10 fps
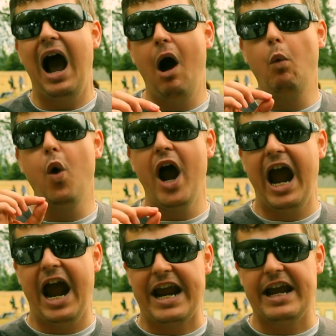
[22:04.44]
A
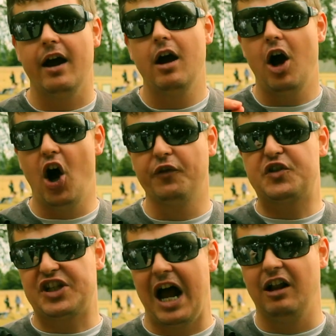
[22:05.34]
way of
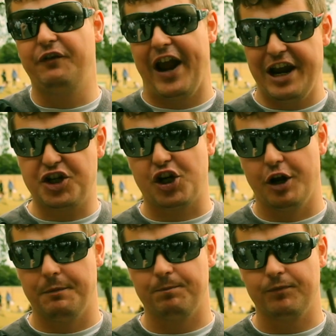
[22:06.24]

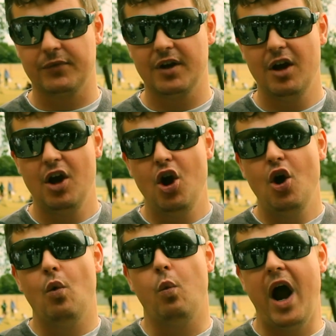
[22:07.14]
salvation.
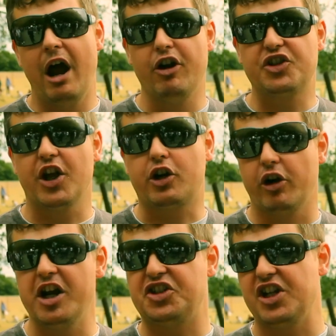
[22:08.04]
Whereas the
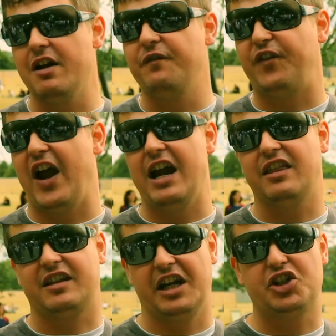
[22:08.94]
Christian
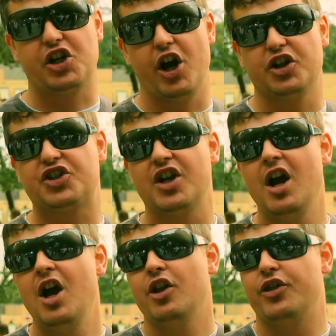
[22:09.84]
faith teaches
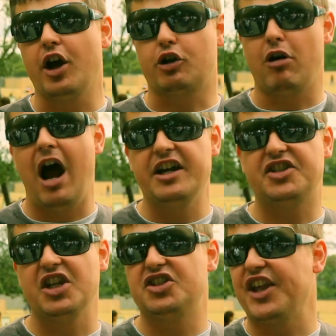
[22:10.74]
that
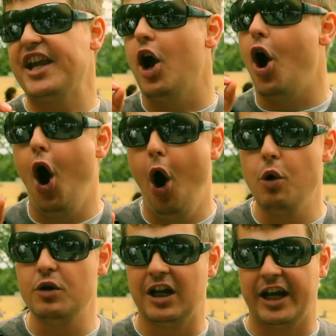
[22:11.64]
Christ is the
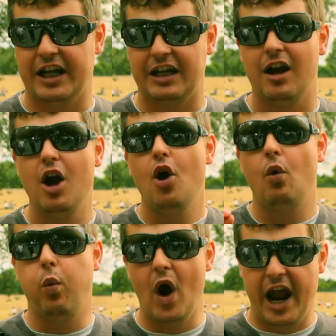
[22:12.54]
only
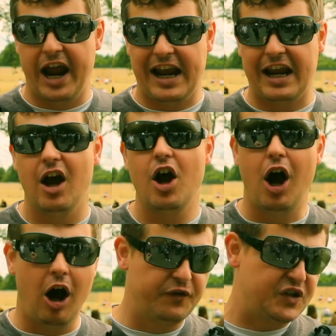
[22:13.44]
way
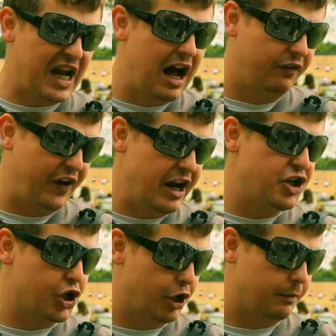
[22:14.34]
of
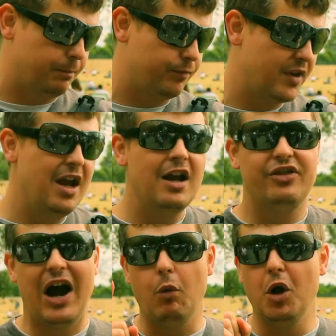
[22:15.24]
salvation.
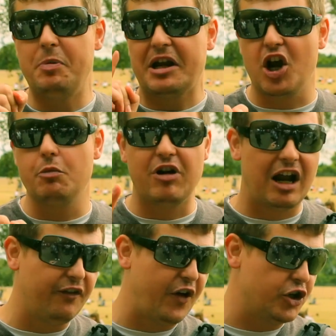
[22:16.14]
That will become
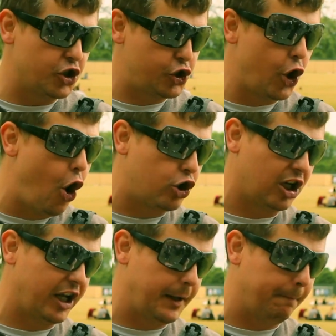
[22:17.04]
relevant
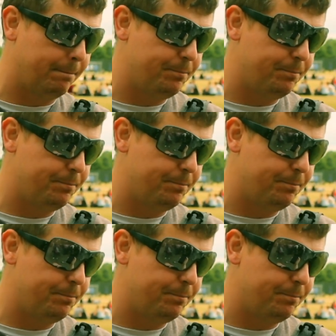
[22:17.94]
shortly.